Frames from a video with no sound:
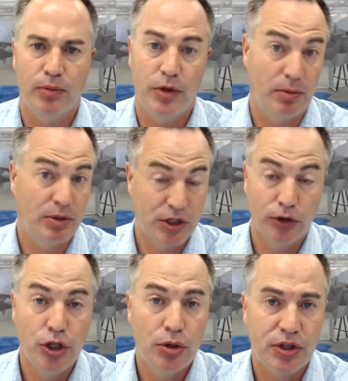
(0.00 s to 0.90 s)
they would still
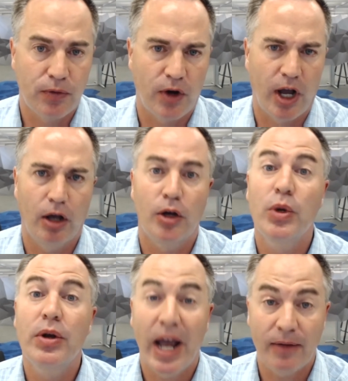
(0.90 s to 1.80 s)
use the file and
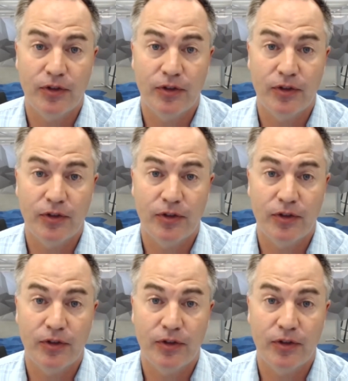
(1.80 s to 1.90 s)
we would have